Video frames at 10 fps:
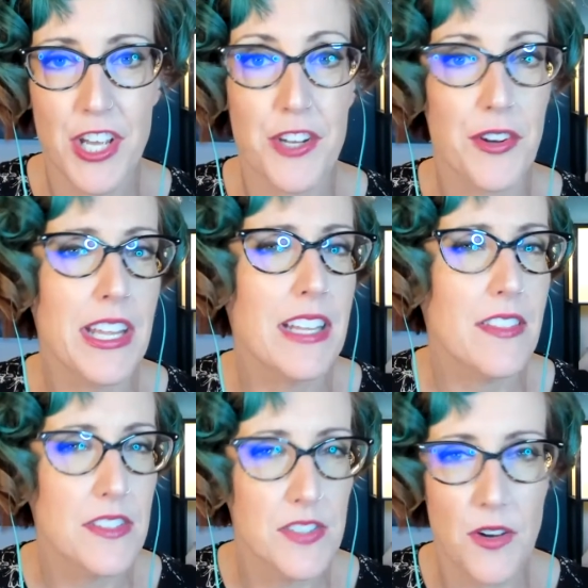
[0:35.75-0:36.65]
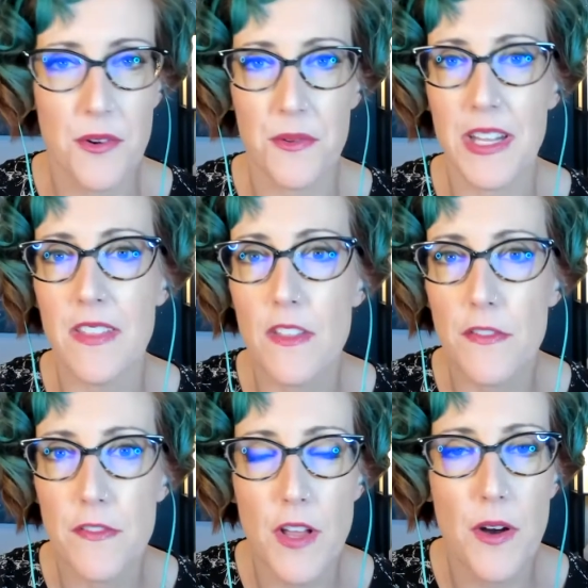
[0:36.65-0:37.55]
You're in the zone, in the
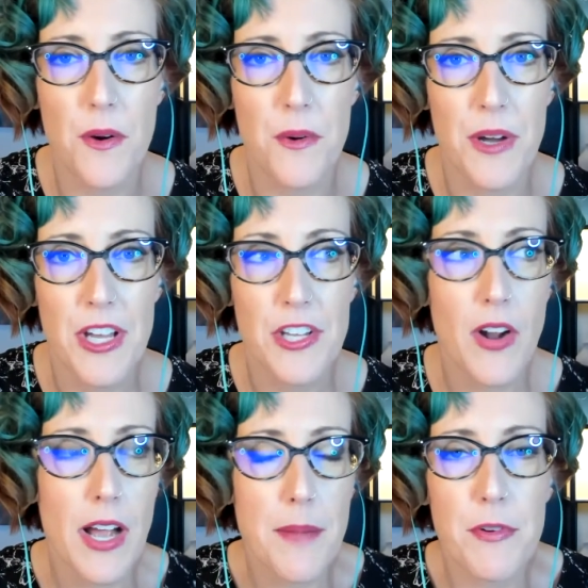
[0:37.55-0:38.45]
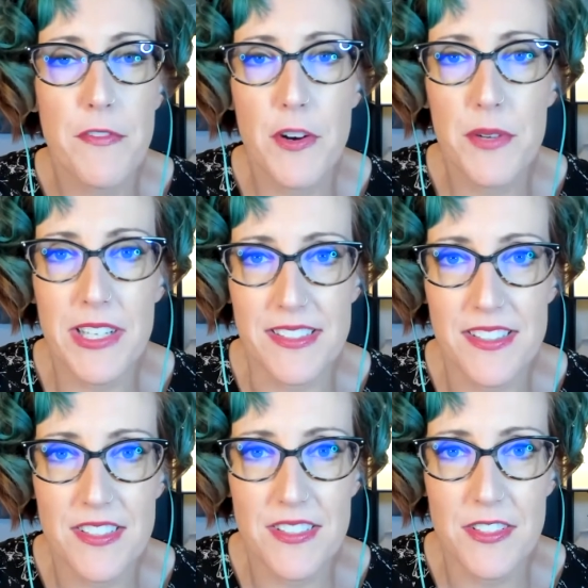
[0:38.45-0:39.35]
flow. You're
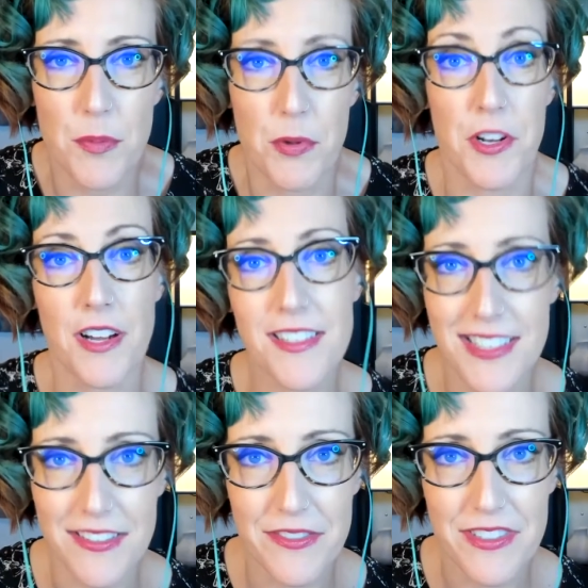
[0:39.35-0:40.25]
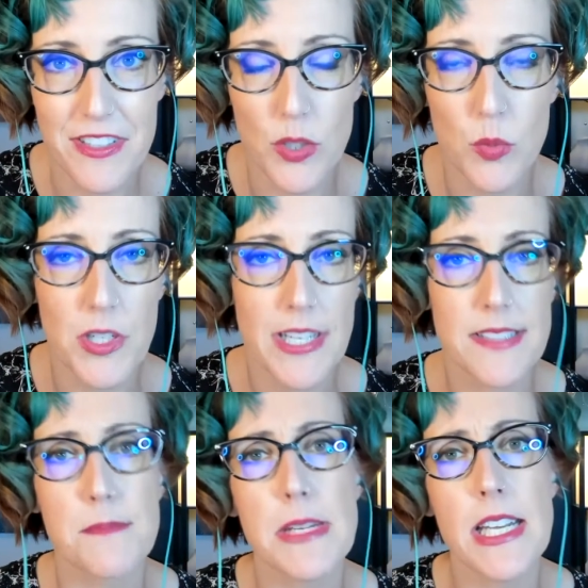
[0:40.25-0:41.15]
hyper-focused. You're productive. Your work
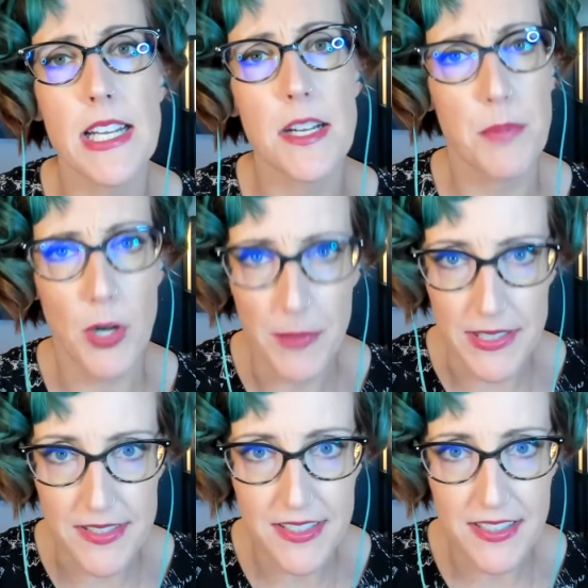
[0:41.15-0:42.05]
has meaning and purpose.